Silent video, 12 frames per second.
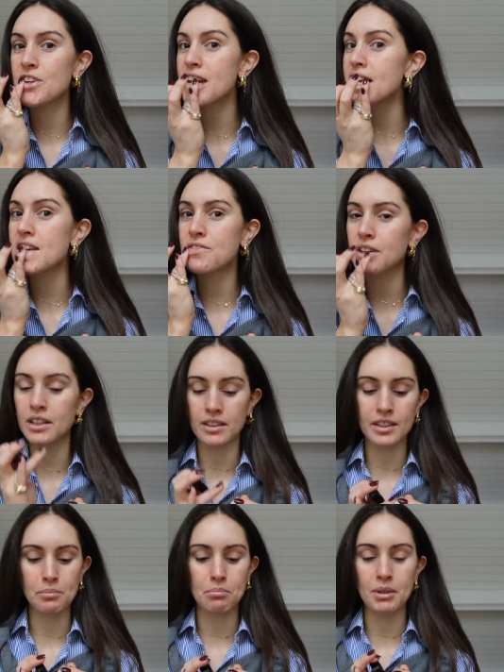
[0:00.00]
Fave
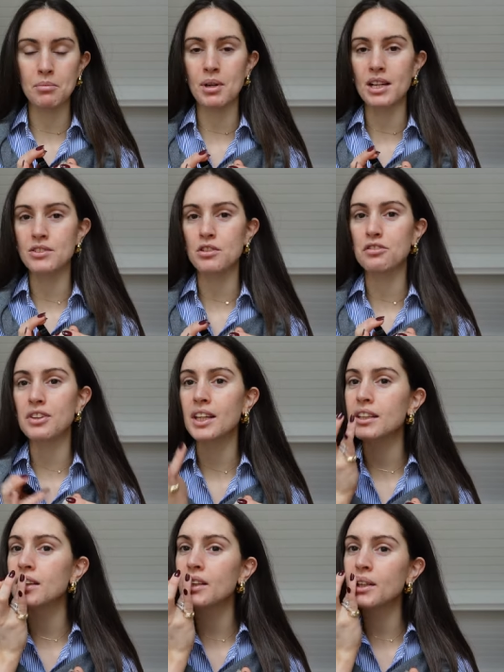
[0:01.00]
lip balm as of
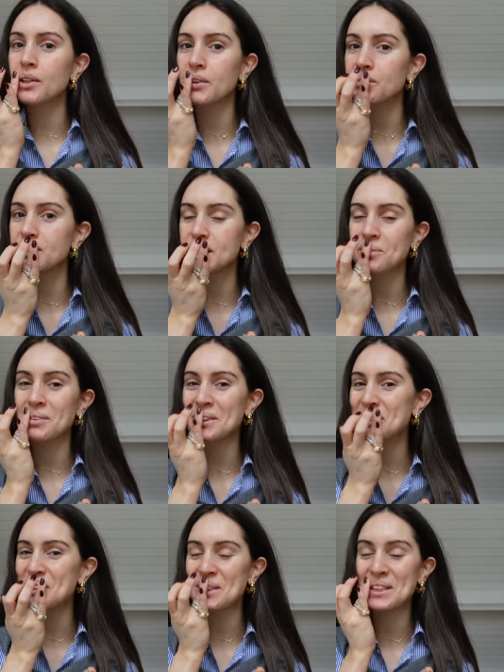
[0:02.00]
lately. You've seen me
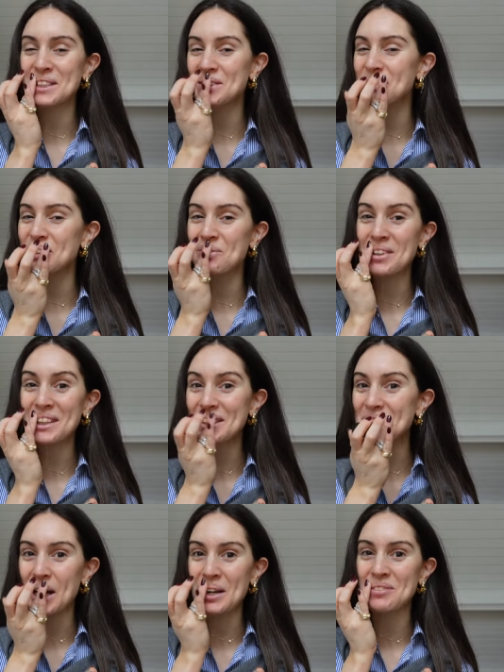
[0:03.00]
use this one a
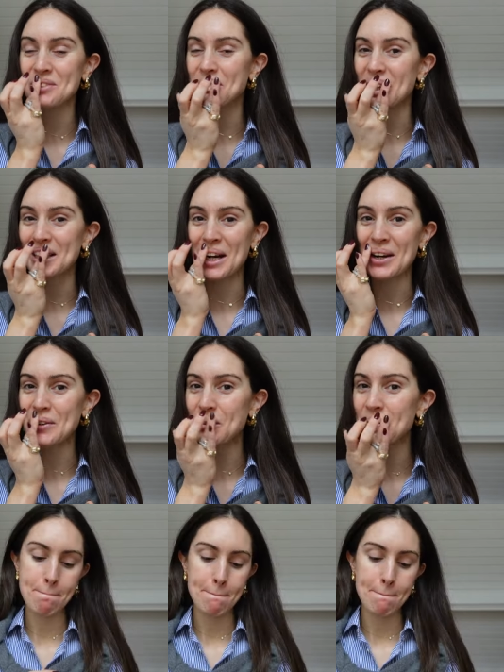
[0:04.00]
million times by now.